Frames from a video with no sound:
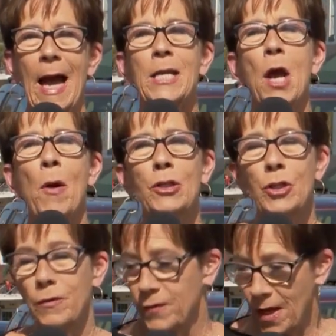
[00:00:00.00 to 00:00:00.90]
I know I
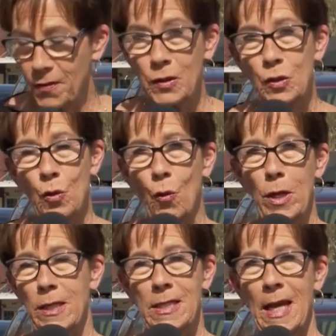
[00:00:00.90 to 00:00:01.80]
should have done this
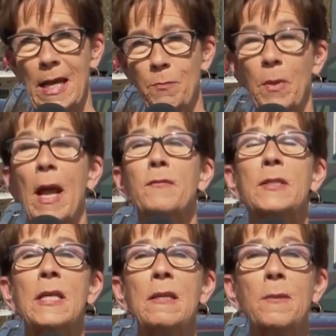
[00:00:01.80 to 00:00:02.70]
story at night, but I've
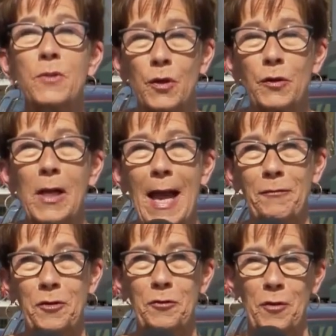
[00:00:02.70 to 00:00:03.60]
seen them, so you'll
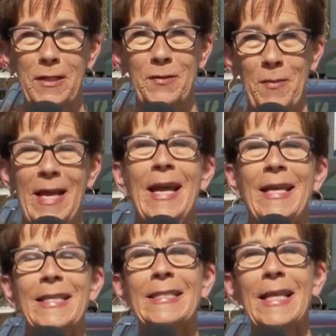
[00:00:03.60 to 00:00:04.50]
have to trust me.
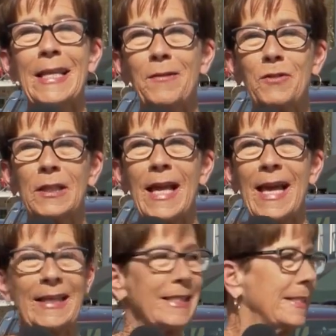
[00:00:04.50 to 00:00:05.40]
The city of
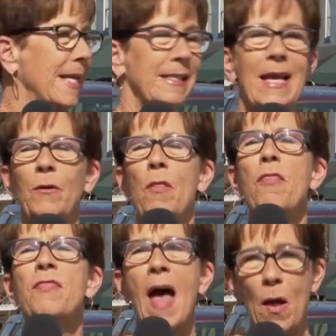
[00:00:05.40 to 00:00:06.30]
DeLand is decked out in
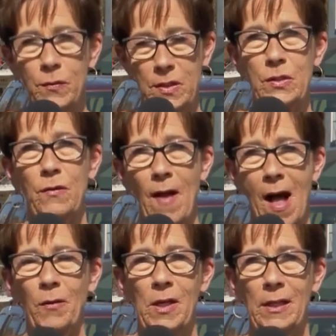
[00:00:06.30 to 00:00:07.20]
thousands of
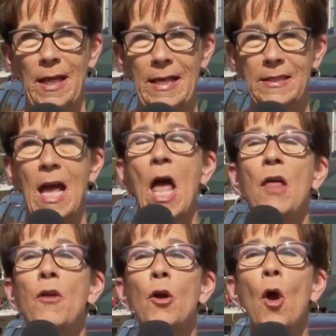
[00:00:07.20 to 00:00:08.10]
holiday lights.
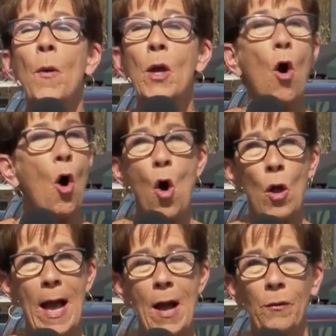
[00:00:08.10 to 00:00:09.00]
They're going
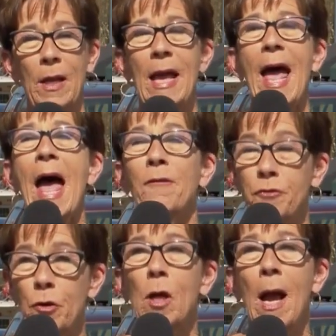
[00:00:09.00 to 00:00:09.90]
all out
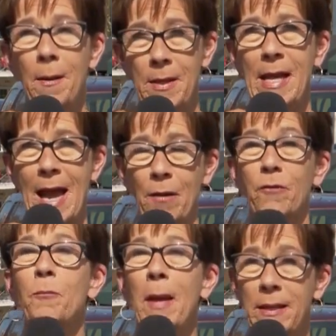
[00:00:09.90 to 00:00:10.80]
after coming out
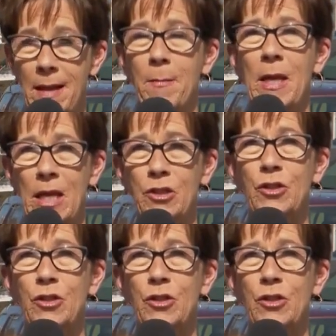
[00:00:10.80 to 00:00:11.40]
of pandemic